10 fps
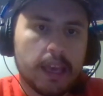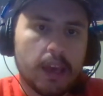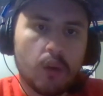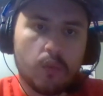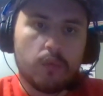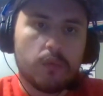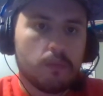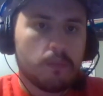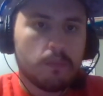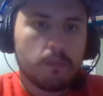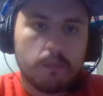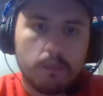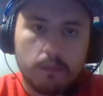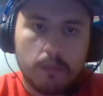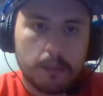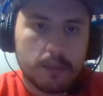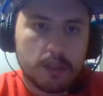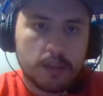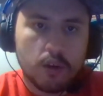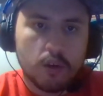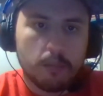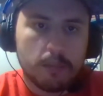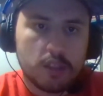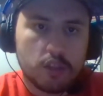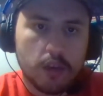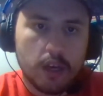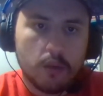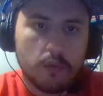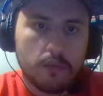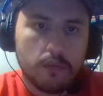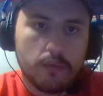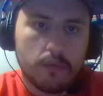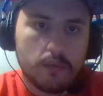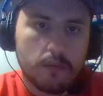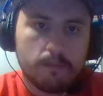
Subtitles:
Elf. I'm just gonna call him Mr. Elf.